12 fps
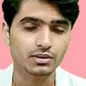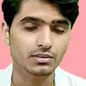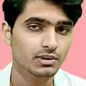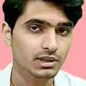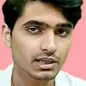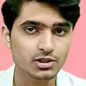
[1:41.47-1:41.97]

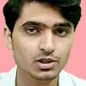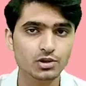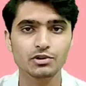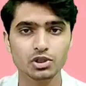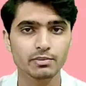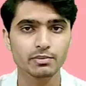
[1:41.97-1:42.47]
The
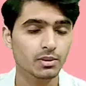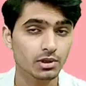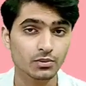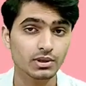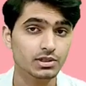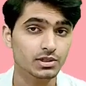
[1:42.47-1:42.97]
esophageal
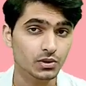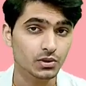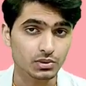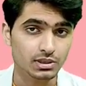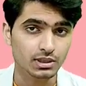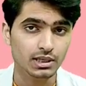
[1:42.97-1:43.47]
manometry is
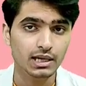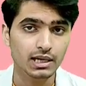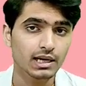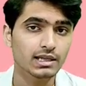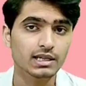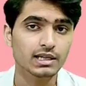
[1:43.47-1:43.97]
used,
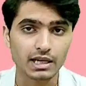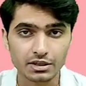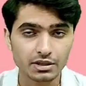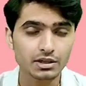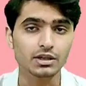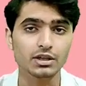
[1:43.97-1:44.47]
and the
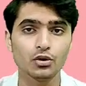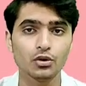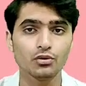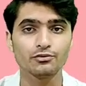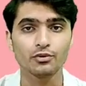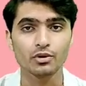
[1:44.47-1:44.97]
criteria
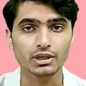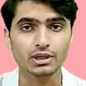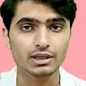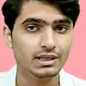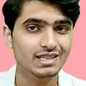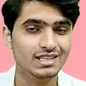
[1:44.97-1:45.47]
for
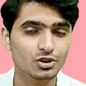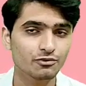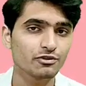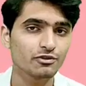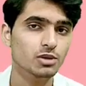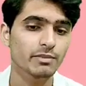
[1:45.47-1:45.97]
the
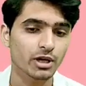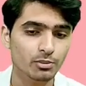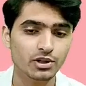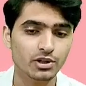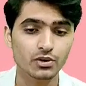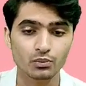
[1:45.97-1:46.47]
esophageal
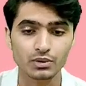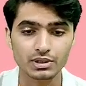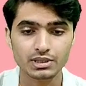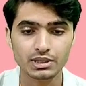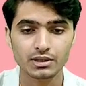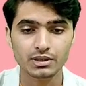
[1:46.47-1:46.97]
manometry
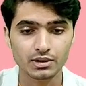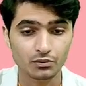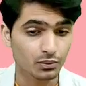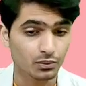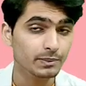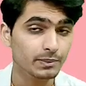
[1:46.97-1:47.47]
was the
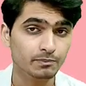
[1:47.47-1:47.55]
three.